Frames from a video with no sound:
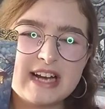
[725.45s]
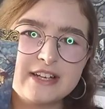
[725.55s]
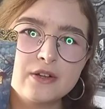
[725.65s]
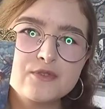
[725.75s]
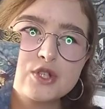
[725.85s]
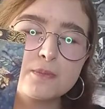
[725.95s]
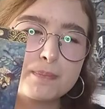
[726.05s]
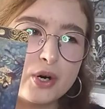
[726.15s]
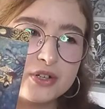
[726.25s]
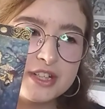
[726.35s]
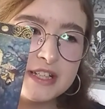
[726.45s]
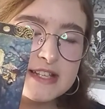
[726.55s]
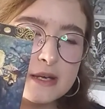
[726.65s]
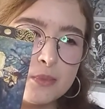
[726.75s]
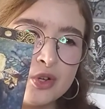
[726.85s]
kind of supporting
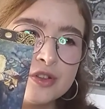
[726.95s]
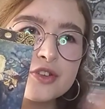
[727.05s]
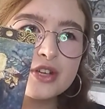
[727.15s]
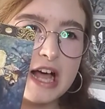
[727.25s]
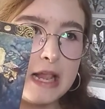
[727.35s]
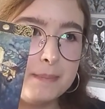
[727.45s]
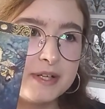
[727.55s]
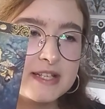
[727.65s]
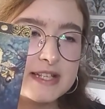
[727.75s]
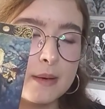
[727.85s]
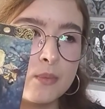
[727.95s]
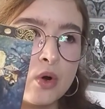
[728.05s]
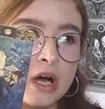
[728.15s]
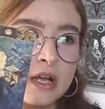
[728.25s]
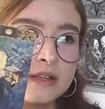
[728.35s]
someone, not helping
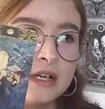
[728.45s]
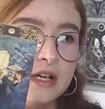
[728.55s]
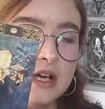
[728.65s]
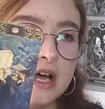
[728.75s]
someone,